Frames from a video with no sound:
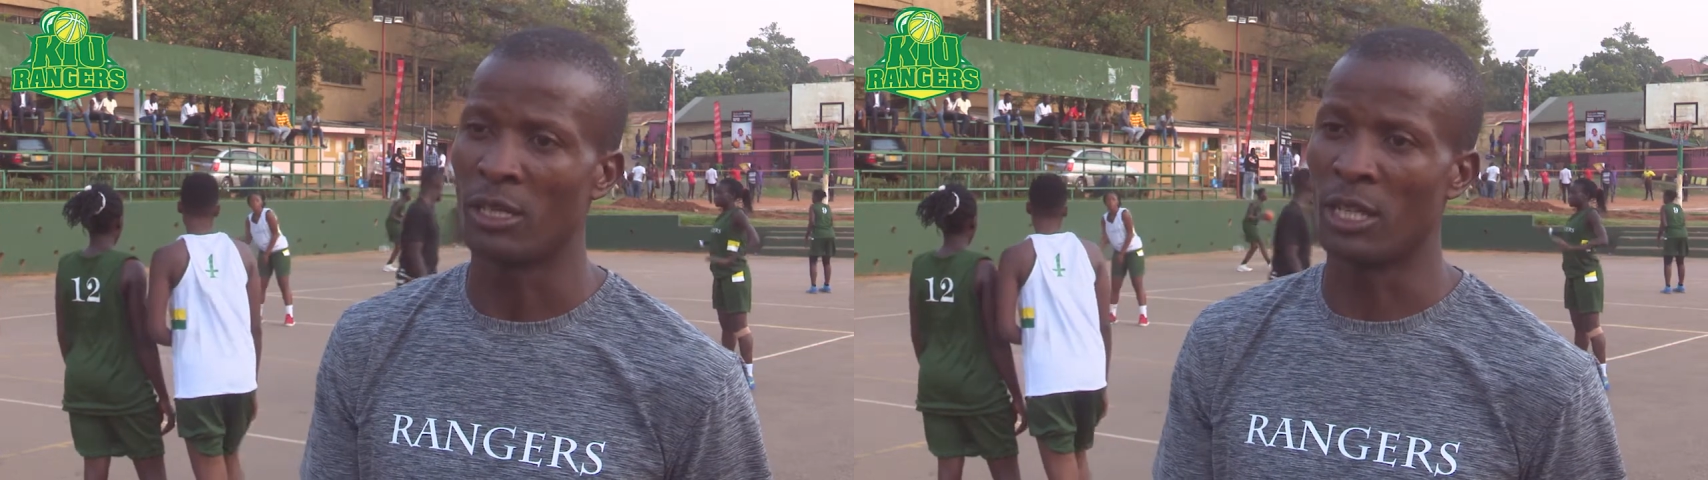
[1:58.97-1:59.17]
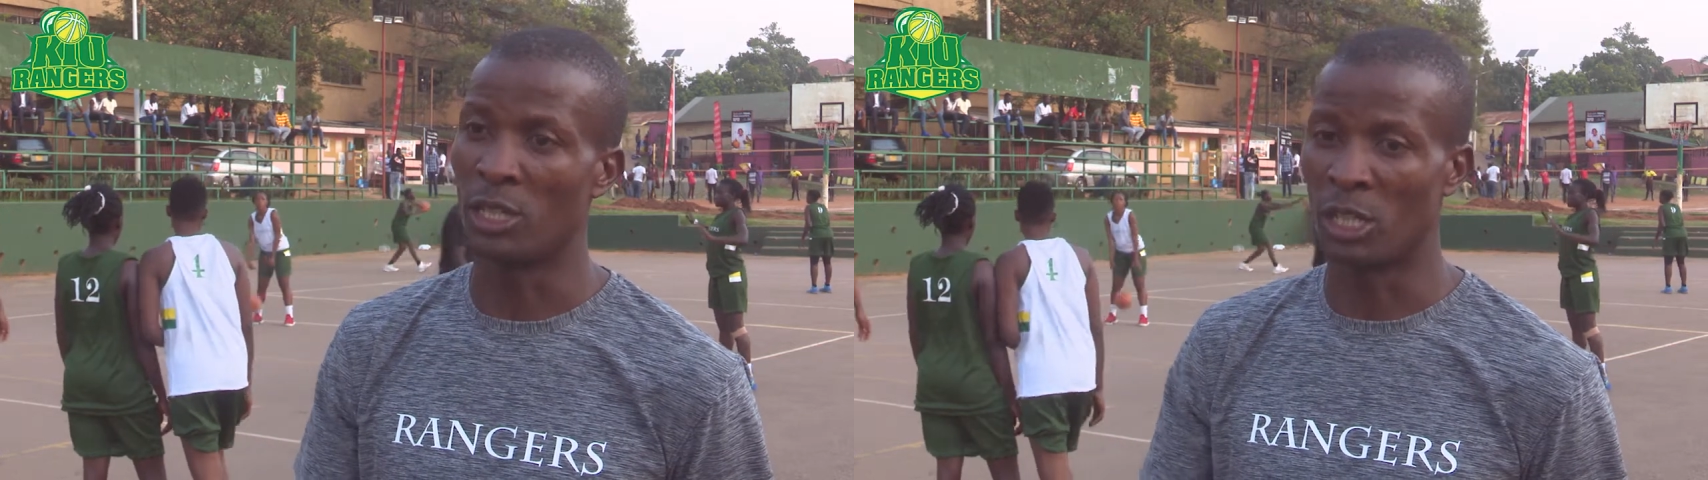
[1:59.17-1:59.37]

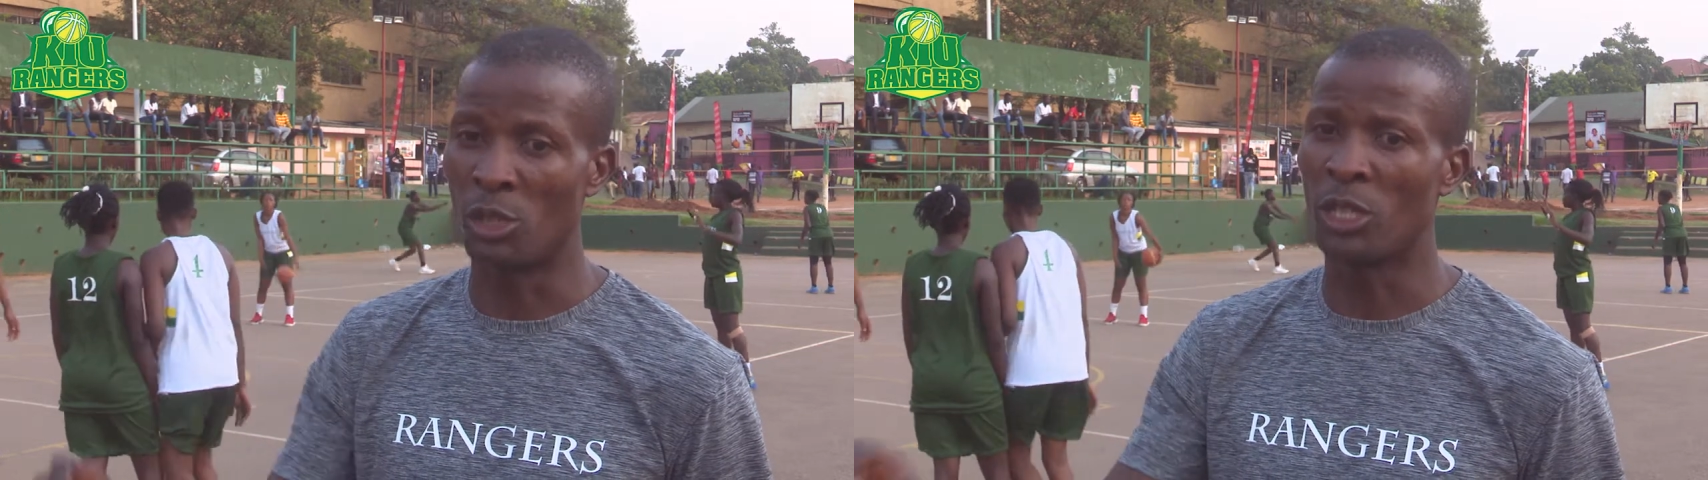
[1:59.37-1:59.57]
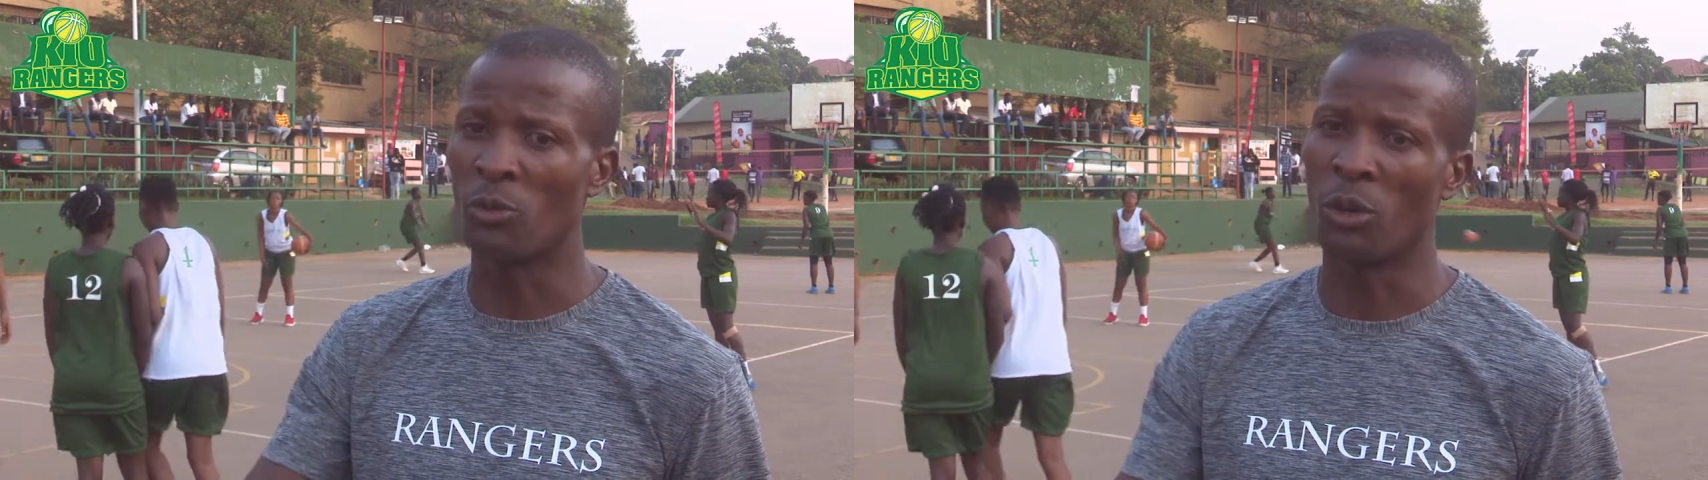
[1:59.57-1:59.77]
They're
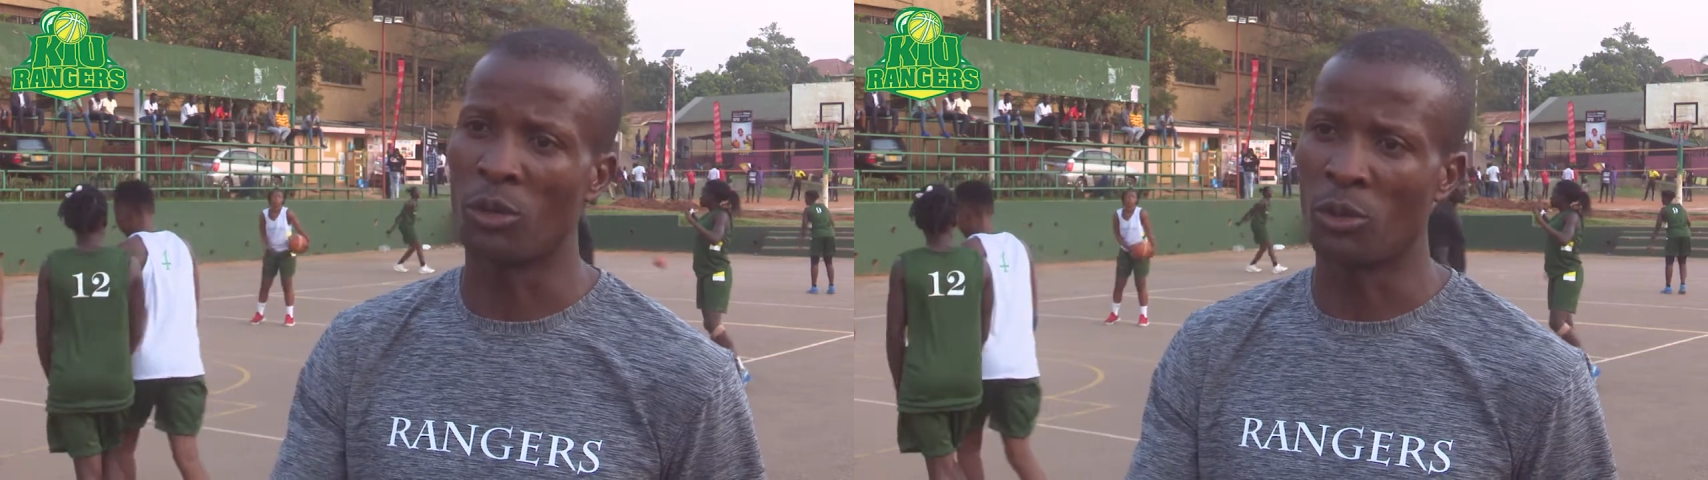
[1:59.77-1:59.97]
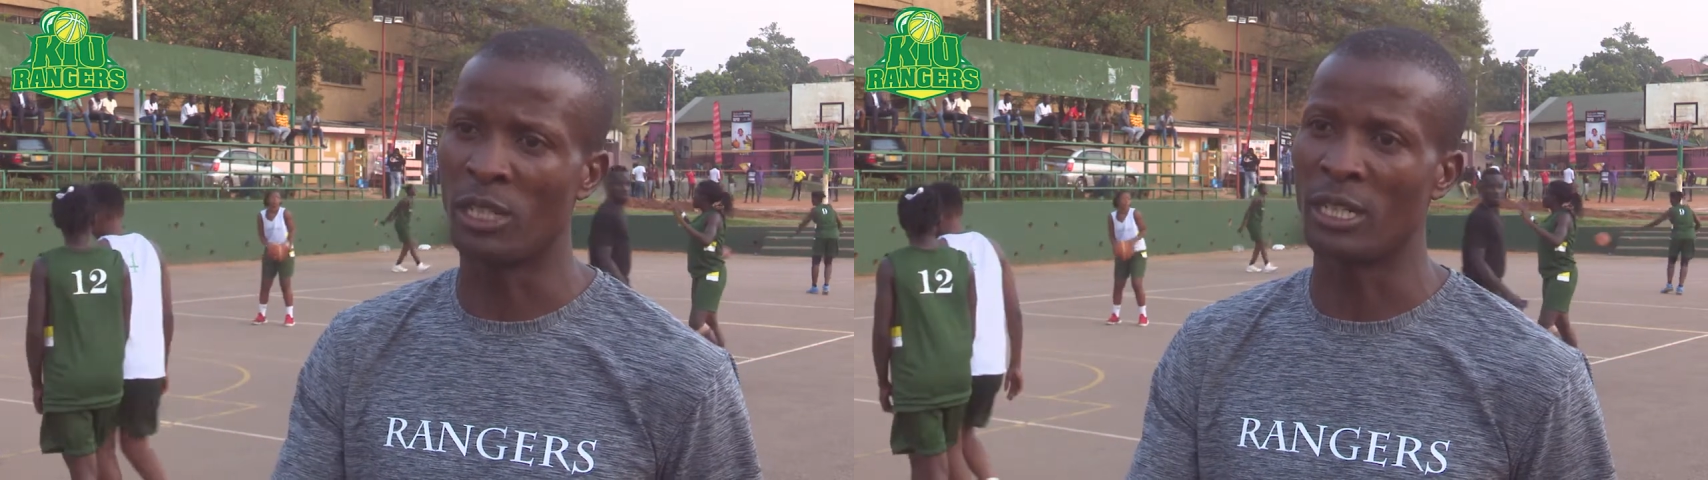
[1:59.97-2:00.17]
doing
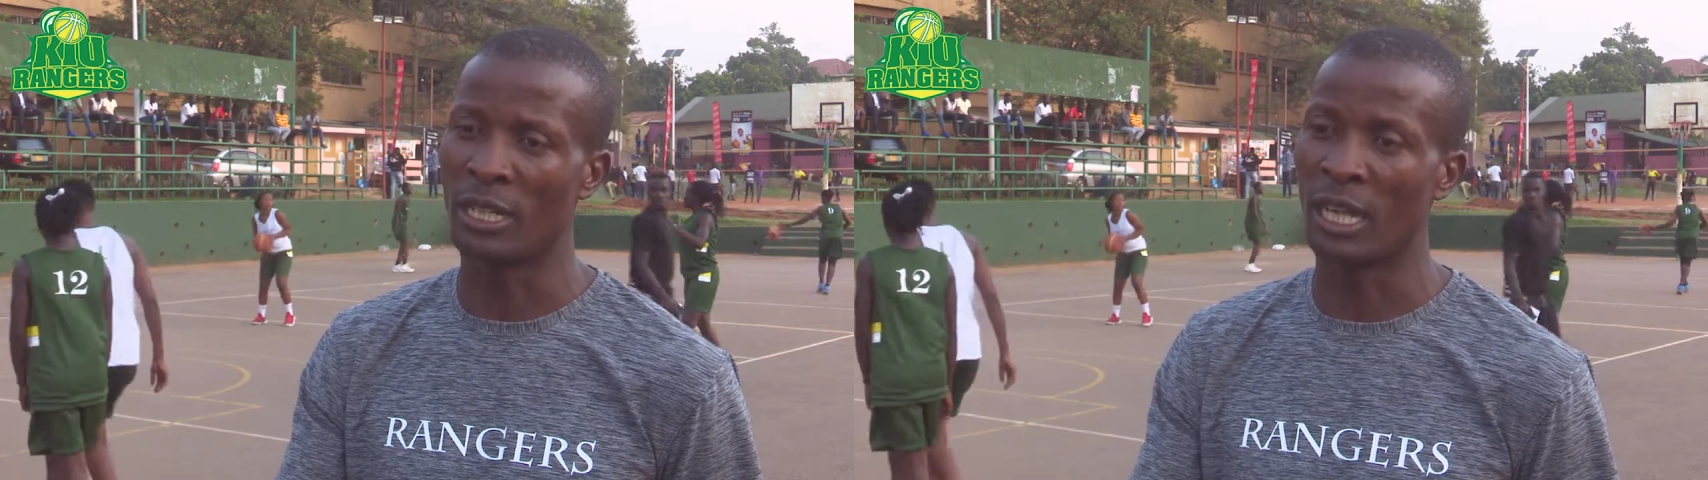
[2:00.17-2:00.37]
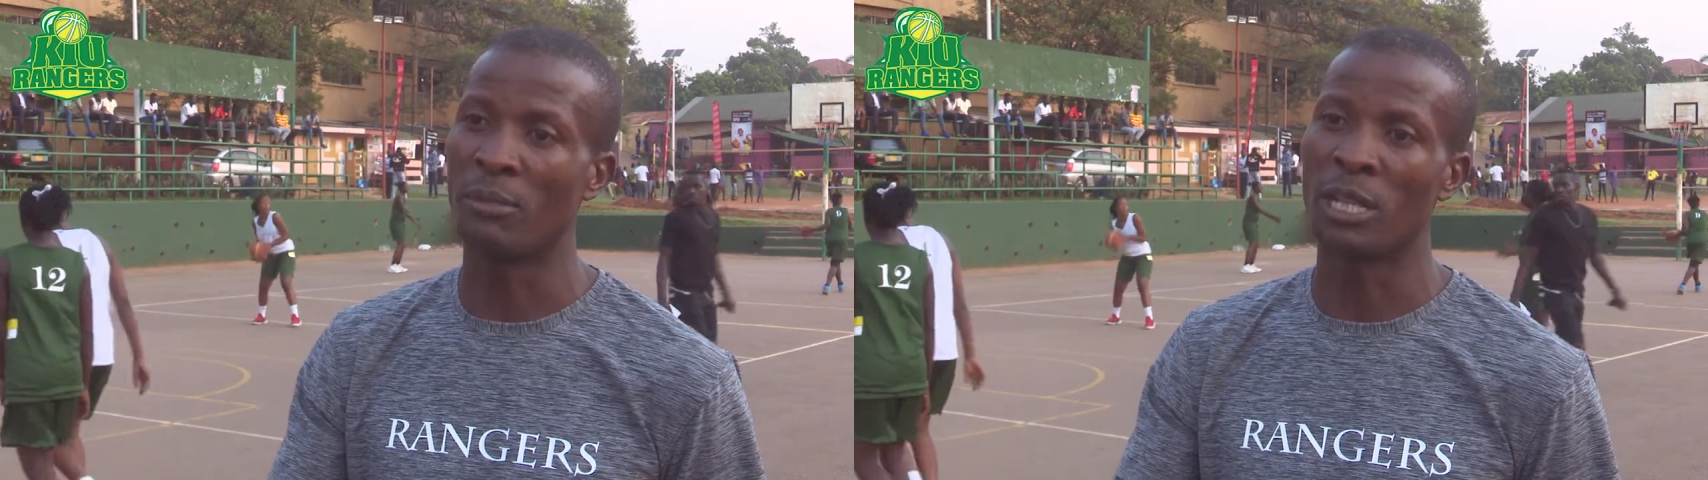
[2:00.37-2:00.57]
good in the game.